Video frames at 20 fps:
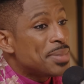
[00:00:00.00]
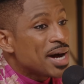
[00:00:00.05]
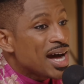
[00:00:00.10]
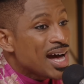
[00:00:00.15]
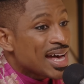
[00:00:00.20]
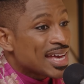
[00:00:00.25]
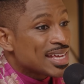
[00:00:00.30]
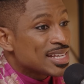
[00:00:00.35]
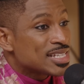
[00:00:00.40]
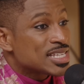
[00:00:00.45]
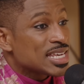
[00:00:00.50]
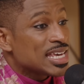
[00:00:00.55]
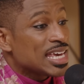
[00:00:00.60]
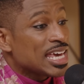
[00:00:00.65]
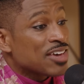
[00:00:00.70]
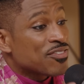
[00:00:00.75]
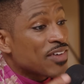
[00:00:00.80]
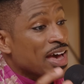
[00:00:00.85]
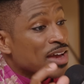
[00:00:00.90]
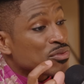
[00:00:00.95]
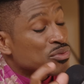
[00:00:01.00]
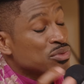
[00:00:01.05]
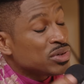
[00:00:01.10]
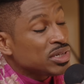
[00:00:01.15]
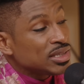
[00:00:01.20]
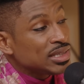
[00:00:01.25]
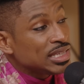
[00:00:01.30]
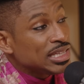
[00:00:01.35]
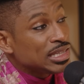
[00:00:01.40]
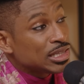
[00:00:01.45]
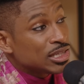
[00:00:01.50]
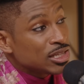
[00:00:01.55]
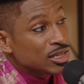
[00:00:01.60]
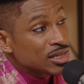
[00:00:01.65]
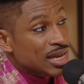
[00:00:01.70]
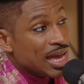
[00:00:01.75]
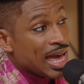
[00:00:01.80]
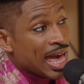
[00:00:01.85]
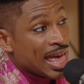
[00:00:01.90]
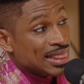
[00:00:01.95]
But if I really
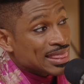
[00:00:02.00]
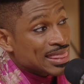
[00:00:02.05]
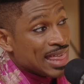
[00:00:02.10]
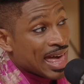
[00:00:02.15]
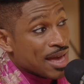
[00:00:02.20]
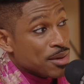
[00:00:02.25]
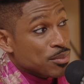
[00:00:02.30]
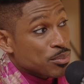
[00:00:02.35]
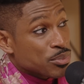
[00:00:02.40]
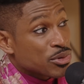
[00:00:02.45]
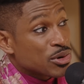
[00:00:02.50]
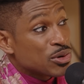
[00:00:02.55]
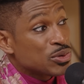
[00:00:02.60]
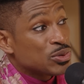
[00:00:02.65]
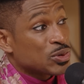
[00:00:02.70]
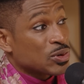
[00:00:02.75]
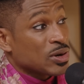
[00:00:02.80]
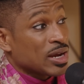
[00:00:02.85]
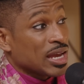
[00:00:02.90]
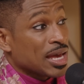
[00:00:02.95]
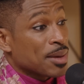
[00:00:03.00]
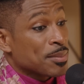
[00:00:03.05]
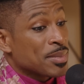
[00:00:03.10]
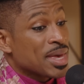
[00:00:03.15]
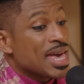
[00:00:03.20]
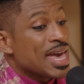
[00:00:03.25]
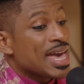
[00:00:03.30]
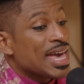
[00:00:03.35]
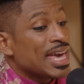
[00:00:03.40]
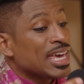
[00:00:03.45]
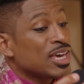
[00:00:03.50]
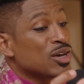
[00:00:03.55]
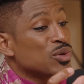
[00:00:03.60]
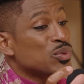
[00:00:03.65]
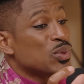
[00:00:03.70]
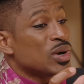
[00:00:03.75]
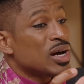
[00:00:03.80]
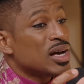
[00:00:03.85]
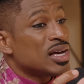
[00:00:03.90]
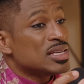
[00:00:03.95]
look at that program, it
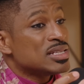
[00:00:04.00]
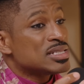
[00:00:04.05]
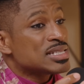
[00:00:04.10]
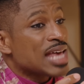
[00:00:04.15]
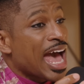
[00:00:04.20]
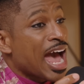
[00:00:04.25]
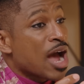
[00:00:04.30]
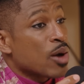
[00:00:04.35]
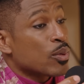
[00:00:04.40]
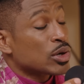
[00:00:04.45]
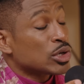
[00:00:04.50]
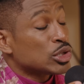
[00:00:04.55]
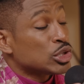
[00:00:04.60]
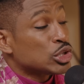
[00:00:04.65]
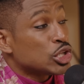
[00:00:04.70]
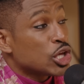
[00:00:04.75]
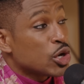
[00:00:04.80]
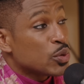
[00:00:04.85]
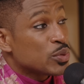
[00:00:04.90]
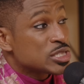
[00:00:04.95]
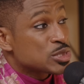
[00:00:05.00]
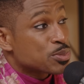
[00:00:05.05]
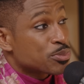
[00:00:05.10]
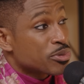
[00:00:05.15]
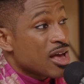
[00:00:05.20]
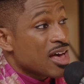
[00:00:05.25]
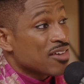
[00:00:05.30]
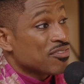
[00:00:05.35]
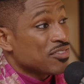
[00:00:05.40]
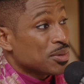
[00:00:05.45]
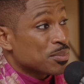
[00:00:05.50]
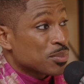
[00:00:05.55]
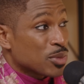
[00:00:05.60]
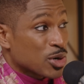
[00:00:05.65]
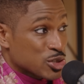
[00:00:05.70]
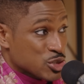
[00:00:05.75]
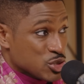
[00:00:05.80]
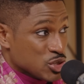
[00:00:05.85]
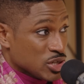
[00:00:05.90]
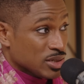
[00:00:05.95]
was our lowest profit
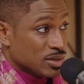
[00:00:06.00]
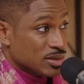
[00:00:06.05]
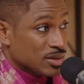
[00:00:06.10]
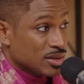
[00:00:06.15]
margin.